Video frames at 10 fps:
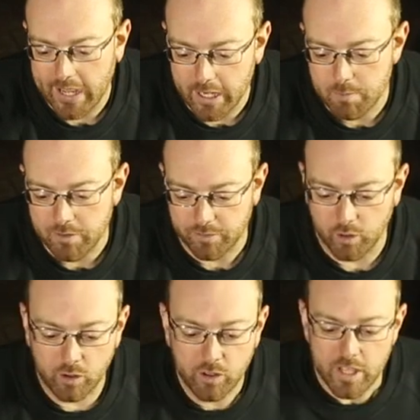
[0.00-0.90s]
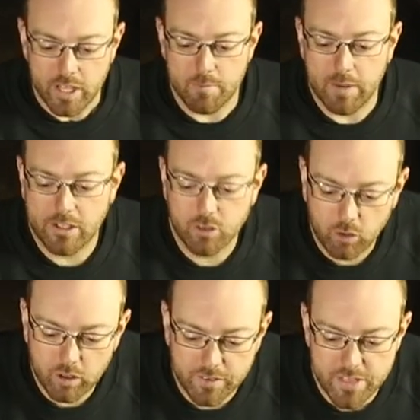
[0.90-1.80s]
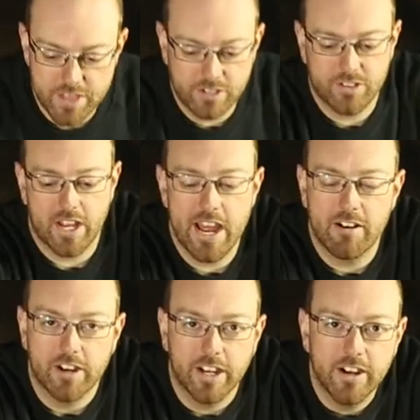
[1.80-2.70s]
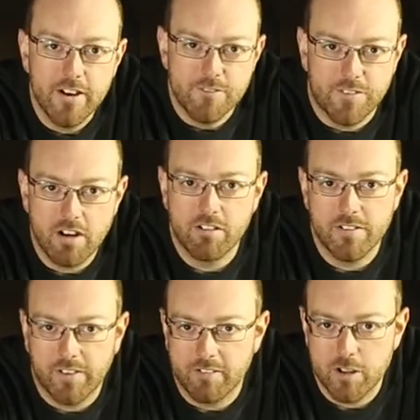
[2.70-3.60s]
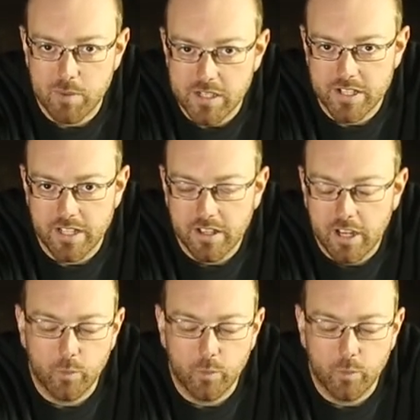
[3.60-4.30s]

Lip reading: we had it before, it makes all of this area very, very busy.